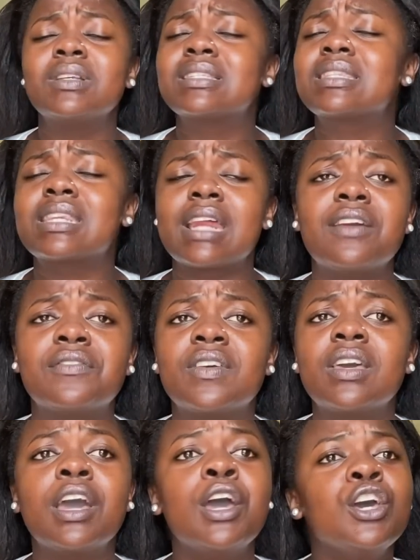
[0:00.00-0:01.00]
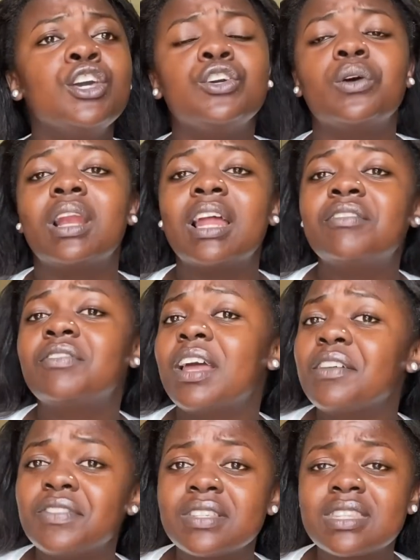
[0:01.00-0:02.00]
thriving, your love
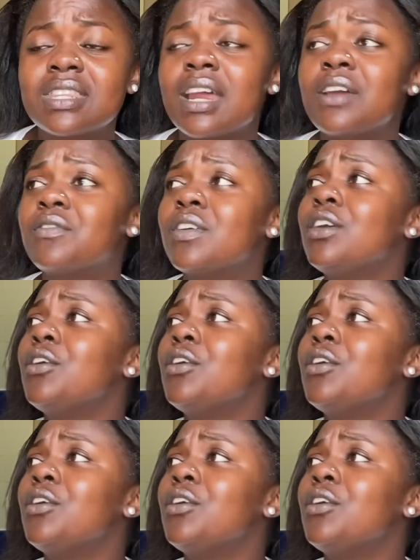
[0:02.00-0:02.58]
life is thriving,